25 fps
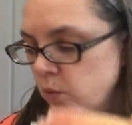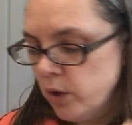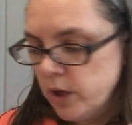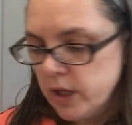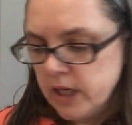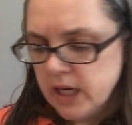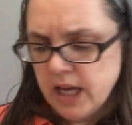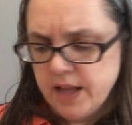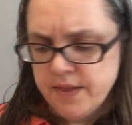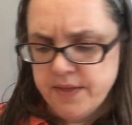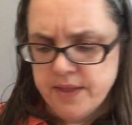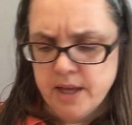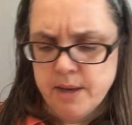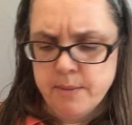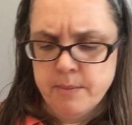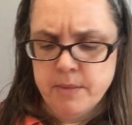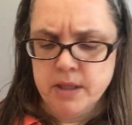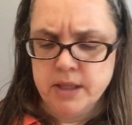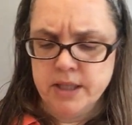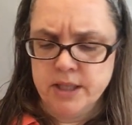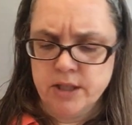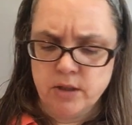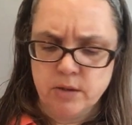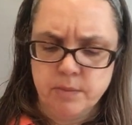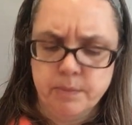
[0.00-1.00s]
work on them
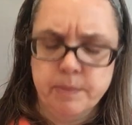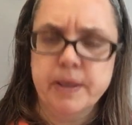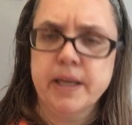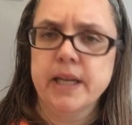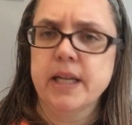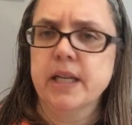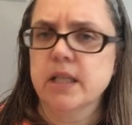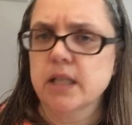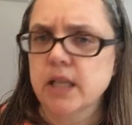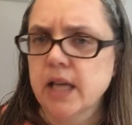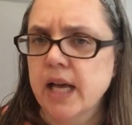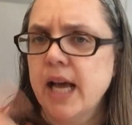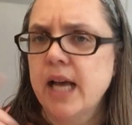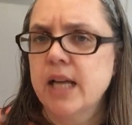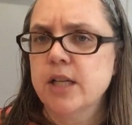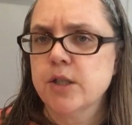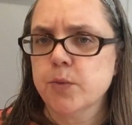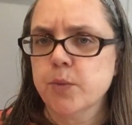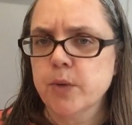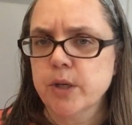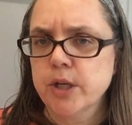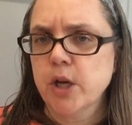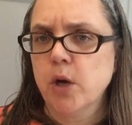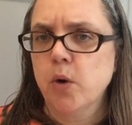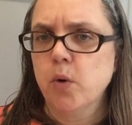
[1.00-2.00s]
a little bit
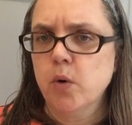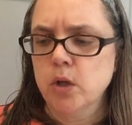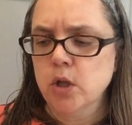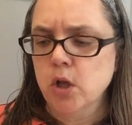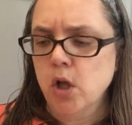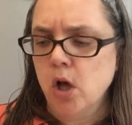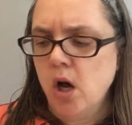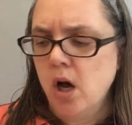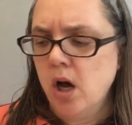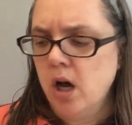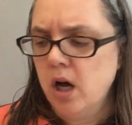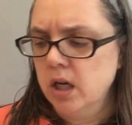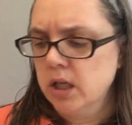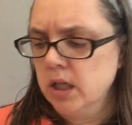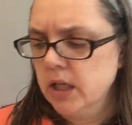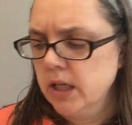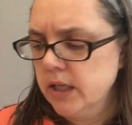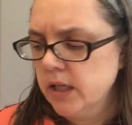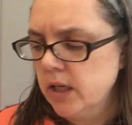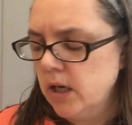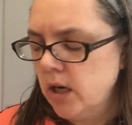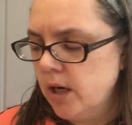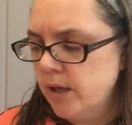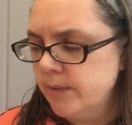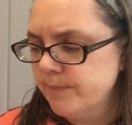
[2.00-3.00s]
as we go
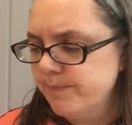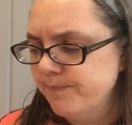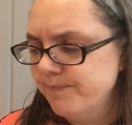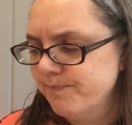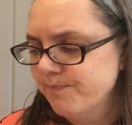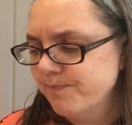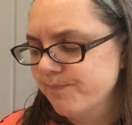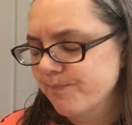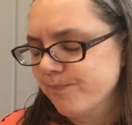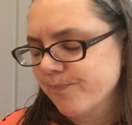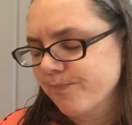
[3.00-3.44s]
along um,